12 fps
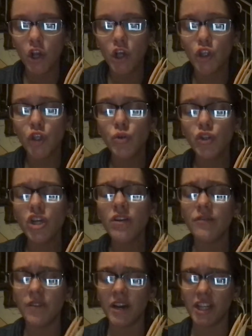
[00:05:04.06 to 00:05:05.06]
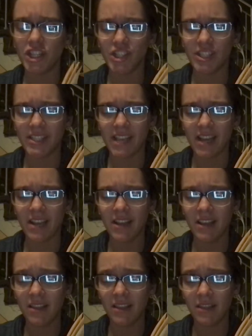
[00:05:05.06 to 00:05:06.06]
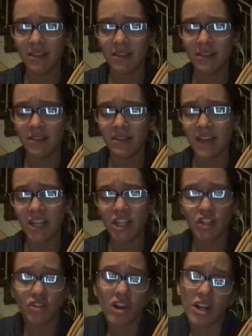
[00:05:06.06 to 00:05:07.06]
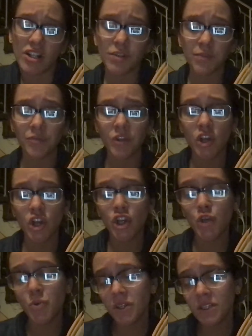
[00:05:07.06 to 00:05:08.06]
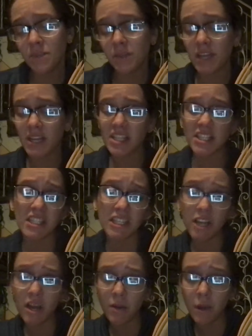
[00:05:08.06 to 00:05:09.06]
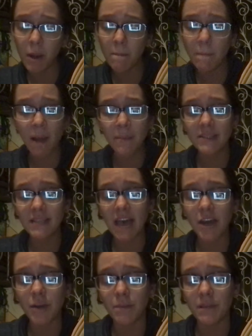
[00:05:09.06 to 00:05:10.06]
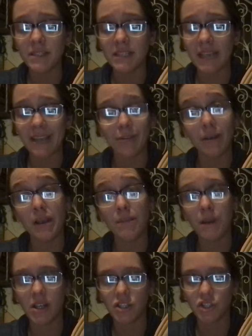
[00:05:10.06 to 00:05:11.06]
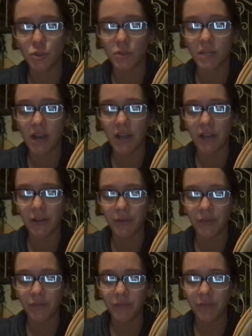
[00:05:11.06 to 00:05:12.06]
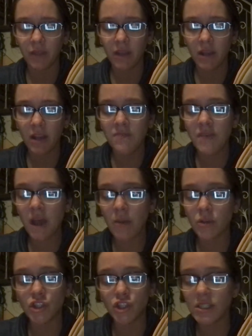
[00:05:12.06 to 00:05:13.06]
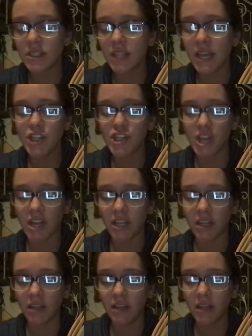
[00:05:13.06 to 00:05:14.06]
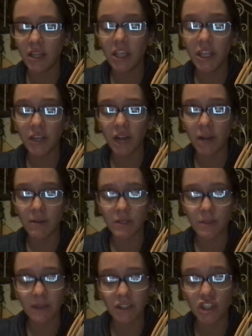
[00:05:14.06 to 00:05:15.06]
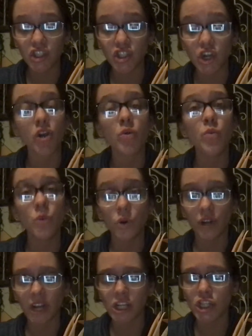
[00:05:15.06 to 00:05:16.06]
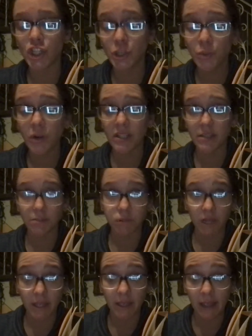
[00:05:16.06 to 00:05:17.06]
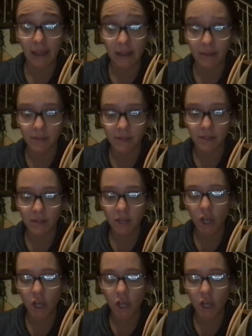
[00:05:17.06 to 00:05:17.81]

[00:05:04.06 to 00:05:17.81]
You look funny, she said, then shrugged. You want to play casino? Mom and Dad are busy and Grandpa's too tired. That was just like Jenny. Here, I was about to start a war and she wanted to play games.